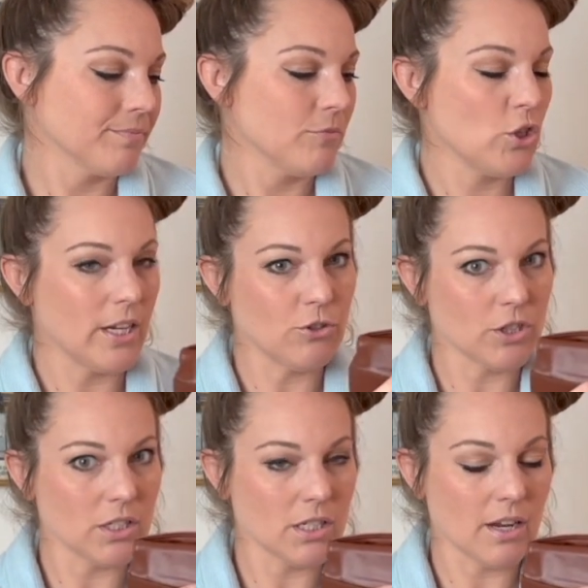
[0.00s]
change
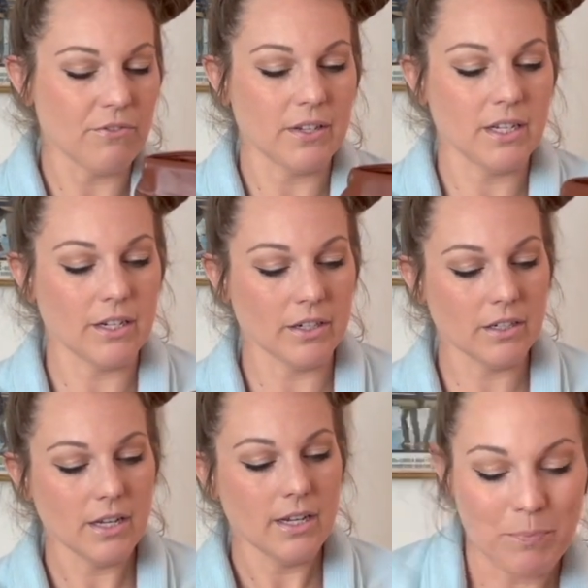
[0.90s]
and stuff in here.
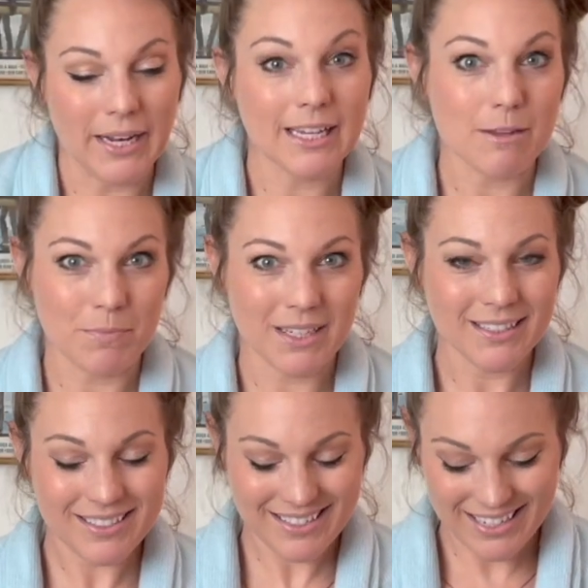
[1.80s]
But I keep
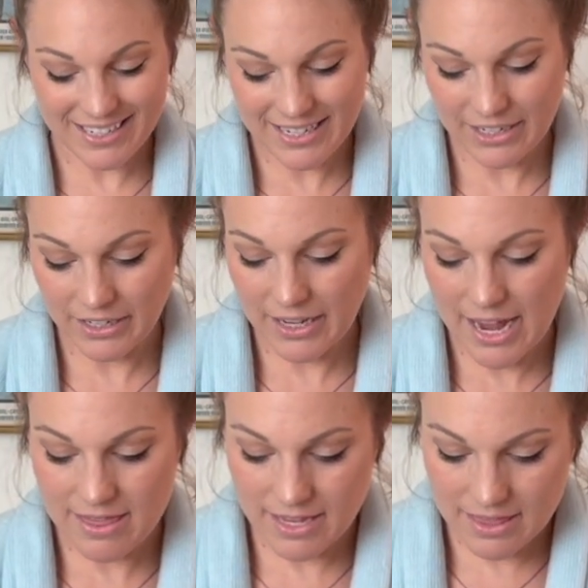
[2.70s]
this in here.
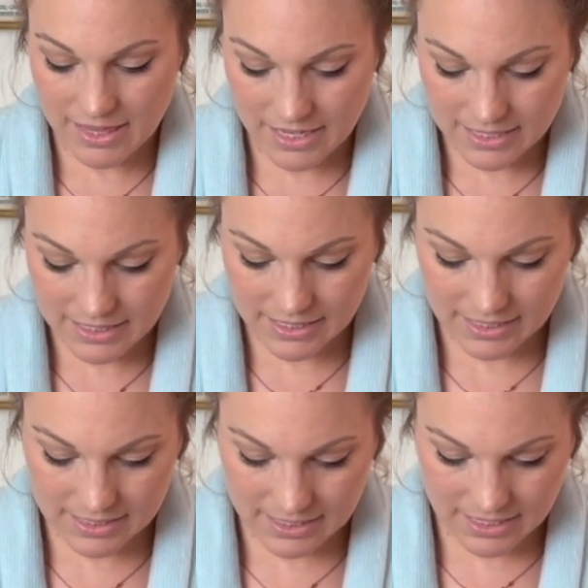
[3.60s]
And then this
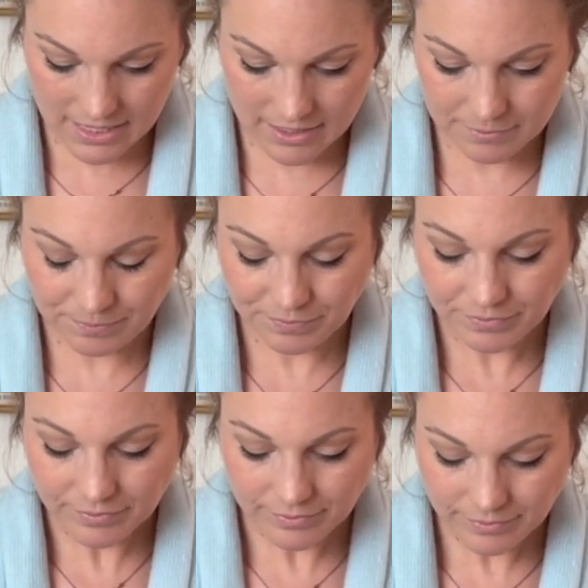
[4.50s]
is the
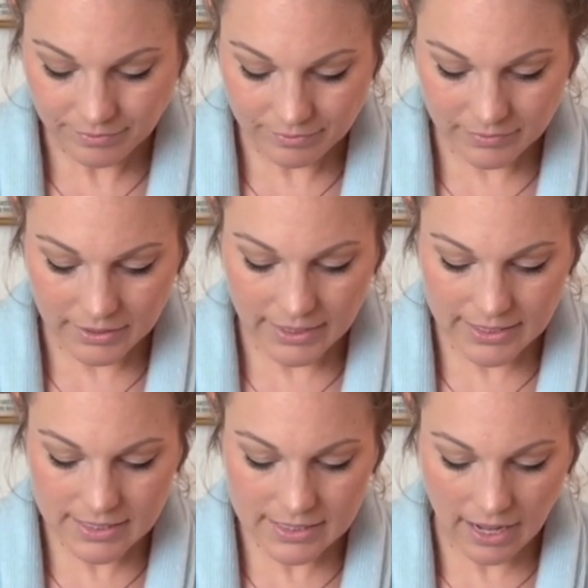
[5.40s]

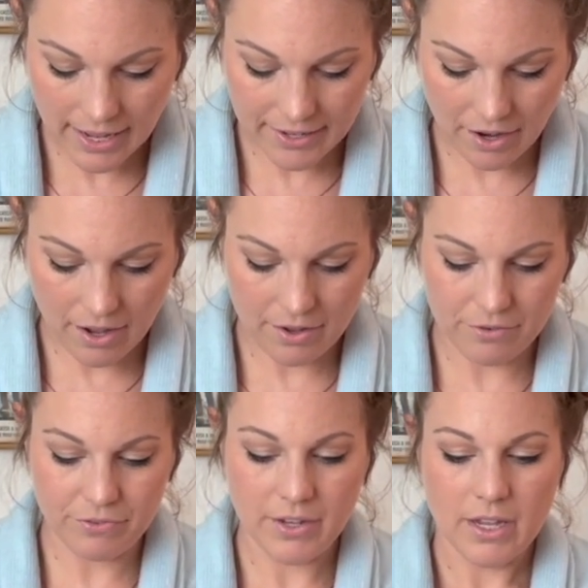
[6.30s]
inside
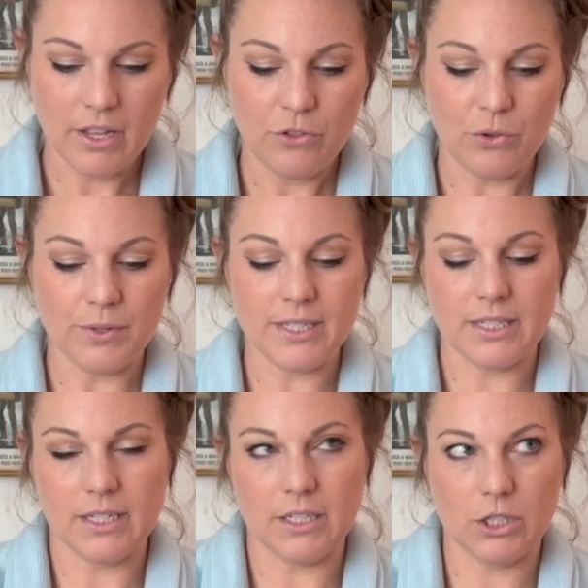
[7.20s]
of the
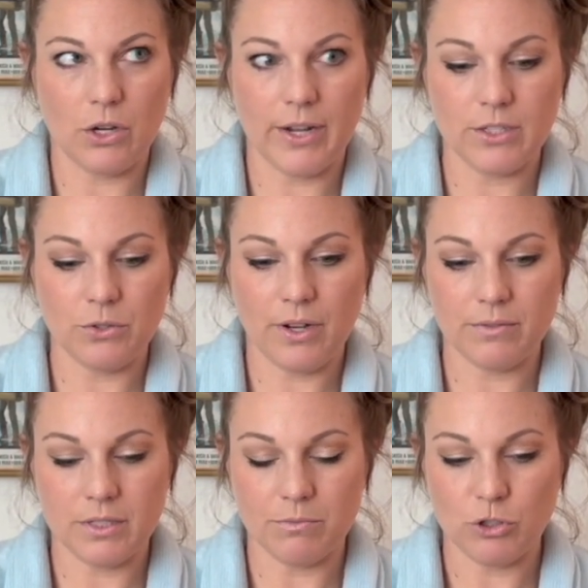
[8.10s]
wristlet. So I do have
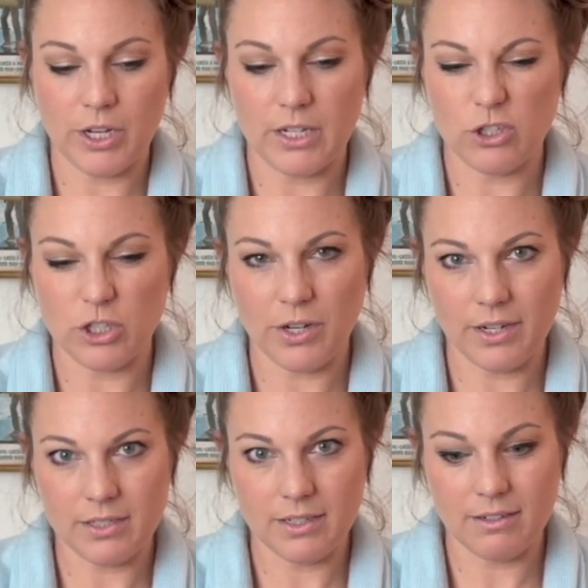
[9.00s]
some change. I try
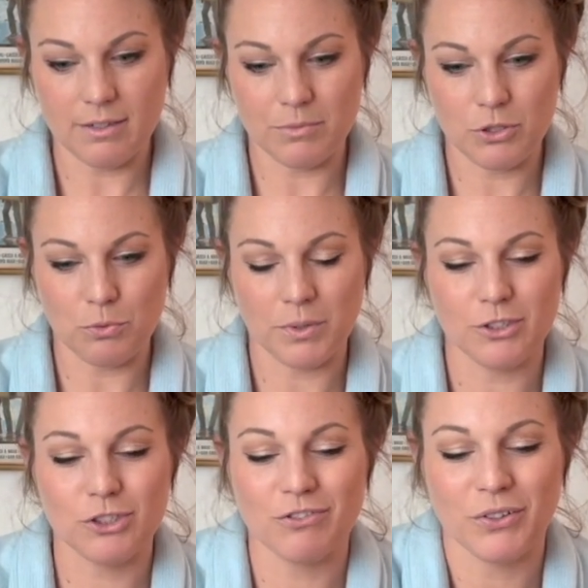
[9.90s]
not to keep too
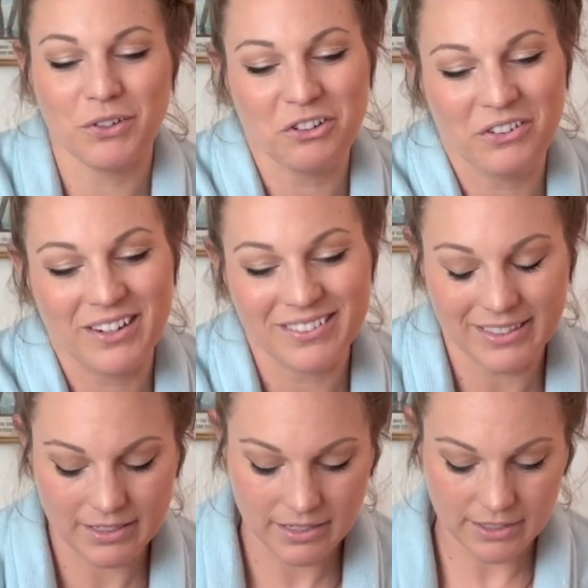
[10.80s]
much floating around
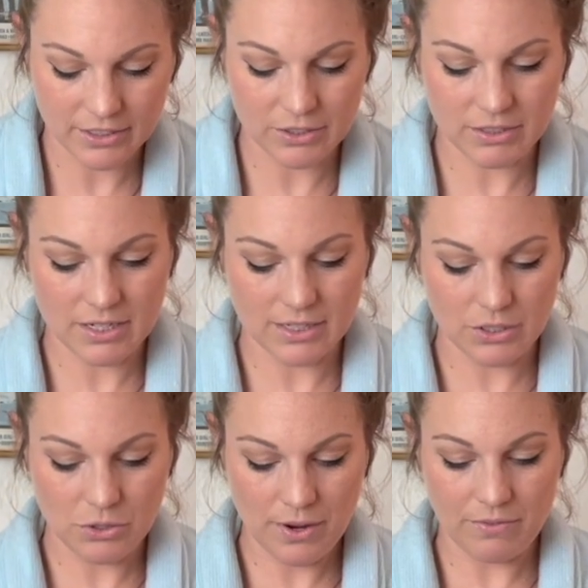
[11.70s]
in here so it's not
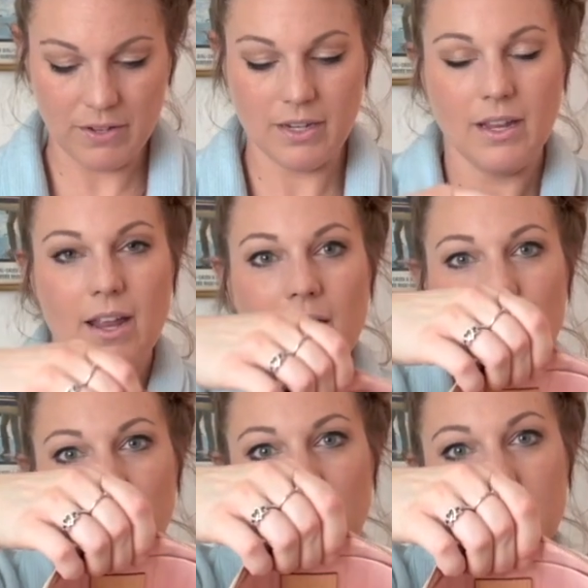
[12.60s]
too heavy.
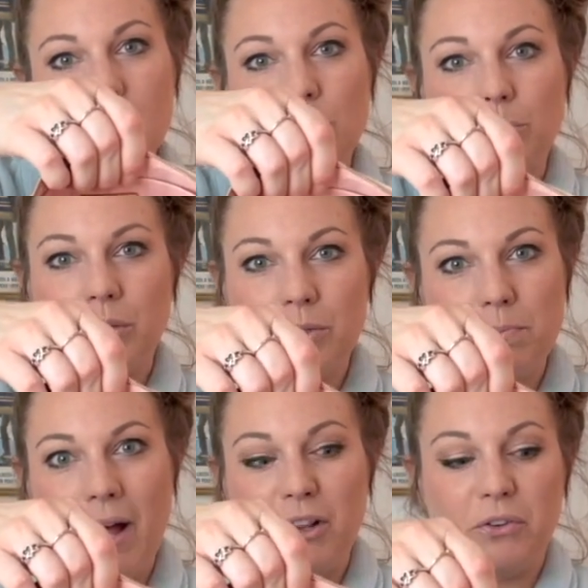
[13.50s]
But this is the Rose
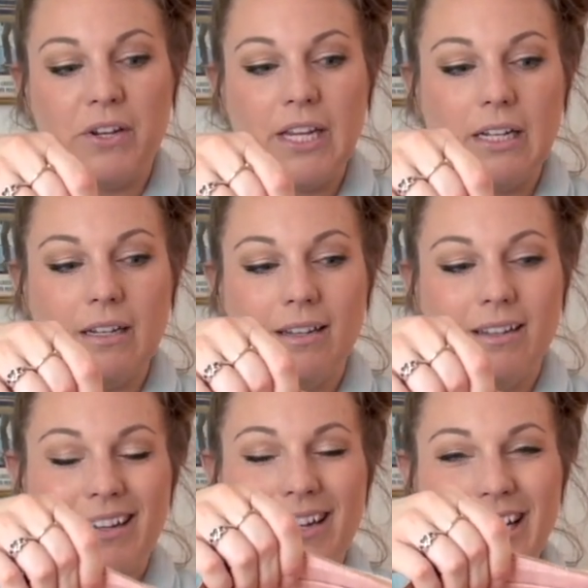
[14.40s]
Ballerine.
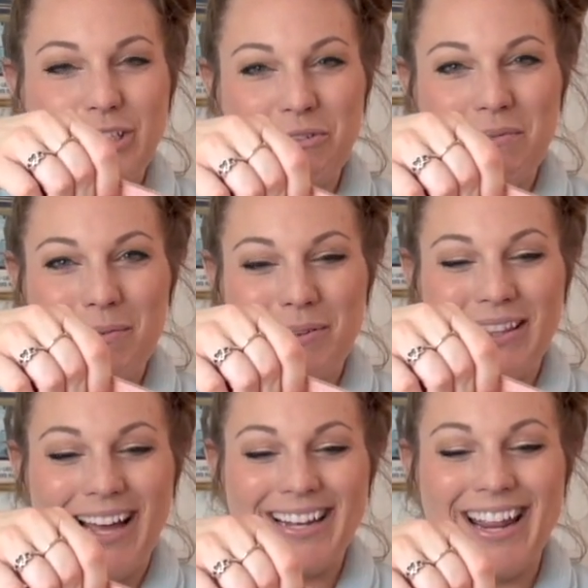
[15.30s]
I do remember
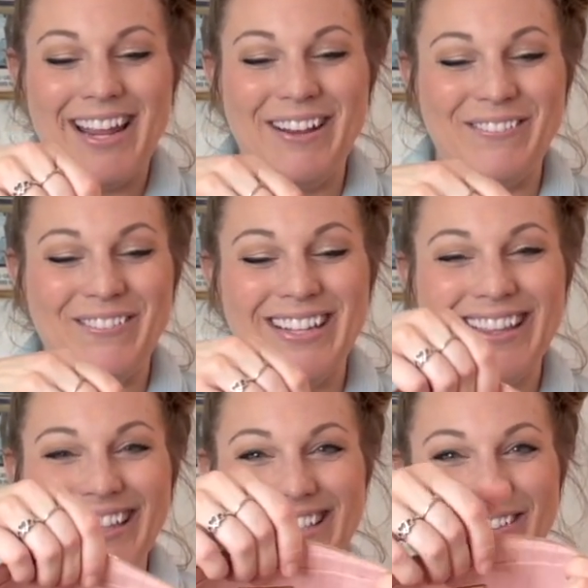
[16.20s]
that name, and
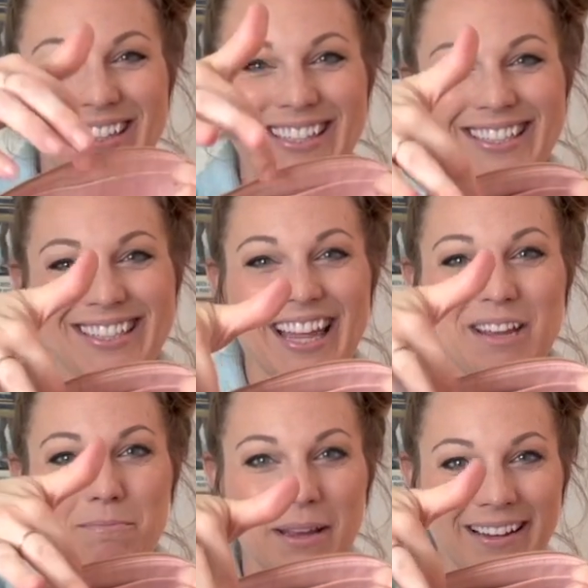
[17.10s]
that's what this
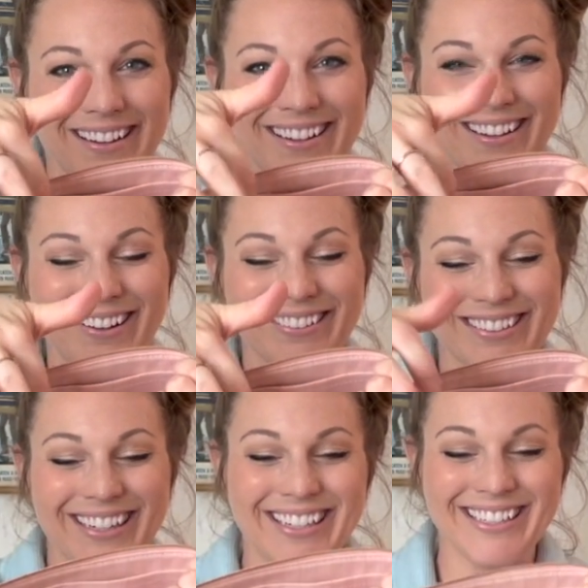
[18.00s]
light pink color
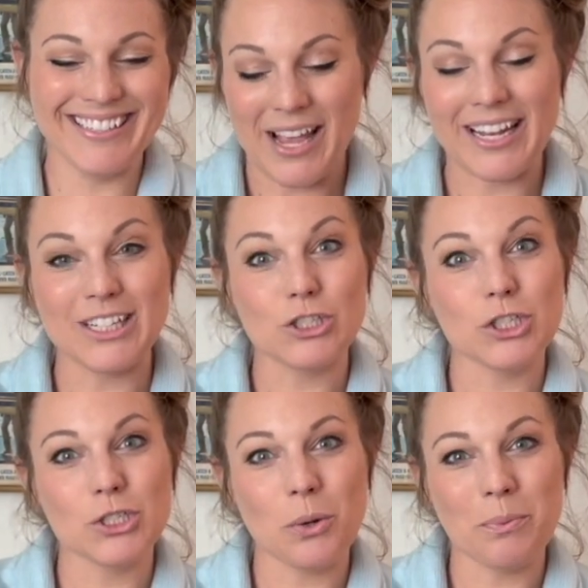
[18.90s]
is. And it's
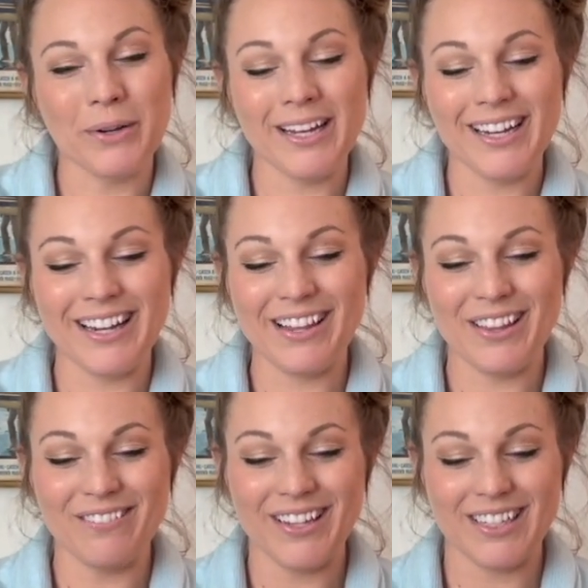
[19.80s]
just so pretty and I
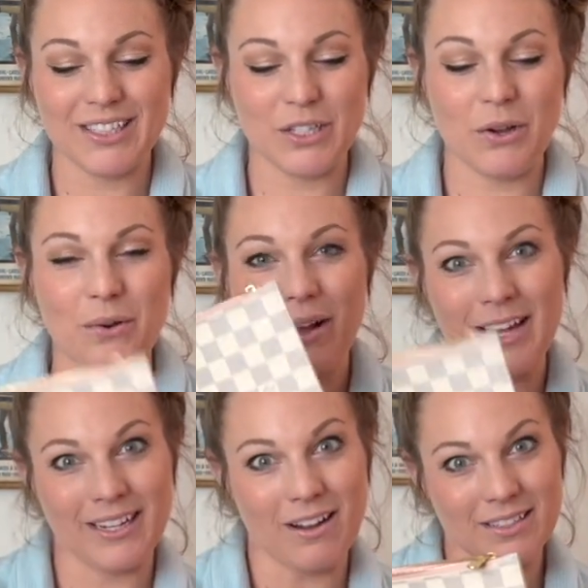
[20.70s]
love it. So I
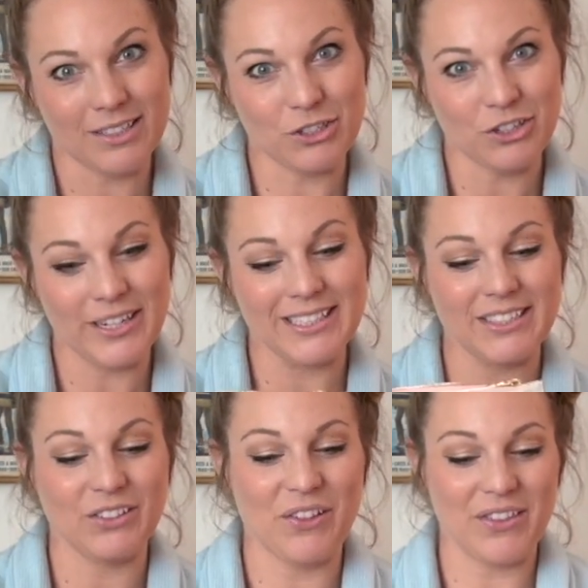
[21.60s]
got such a great
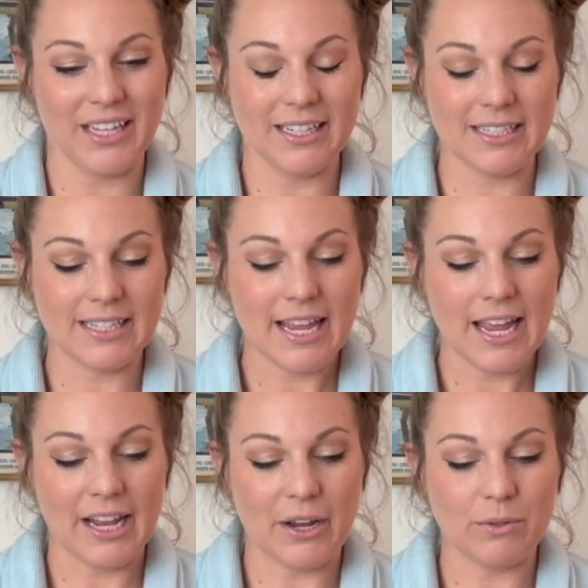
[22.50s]
deal on this
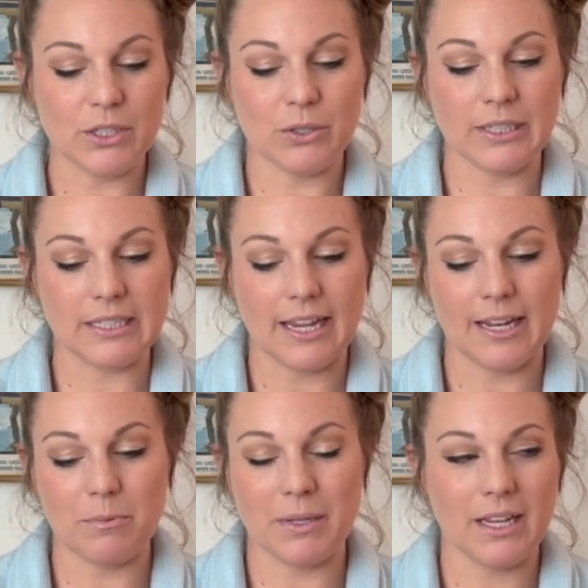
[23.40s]
and I was so
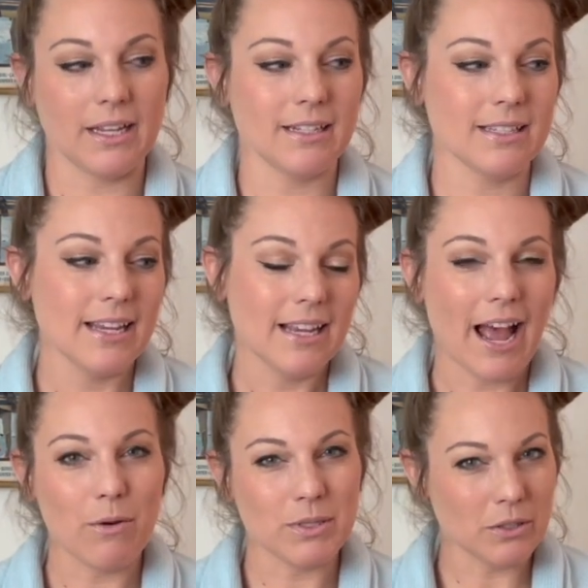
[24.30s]
excited because
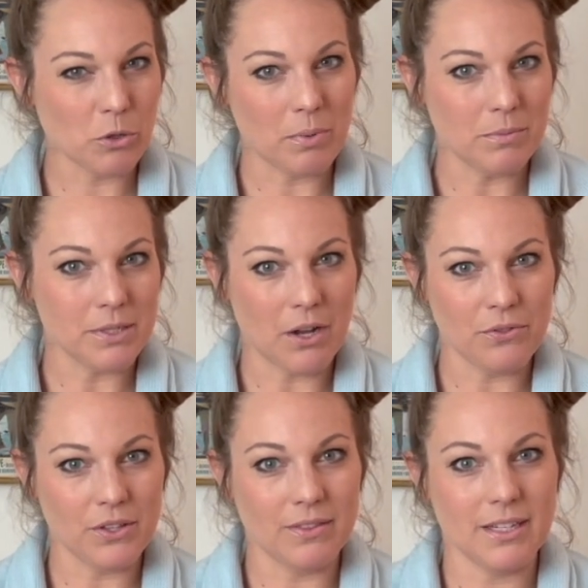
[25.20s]
I was a little bummed out
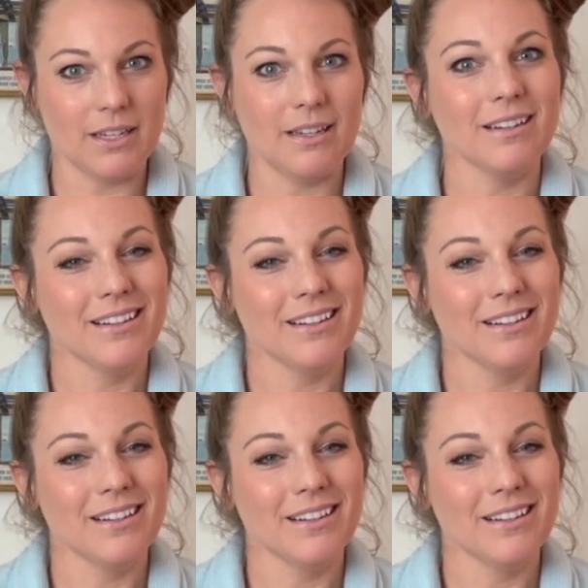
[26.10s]
that the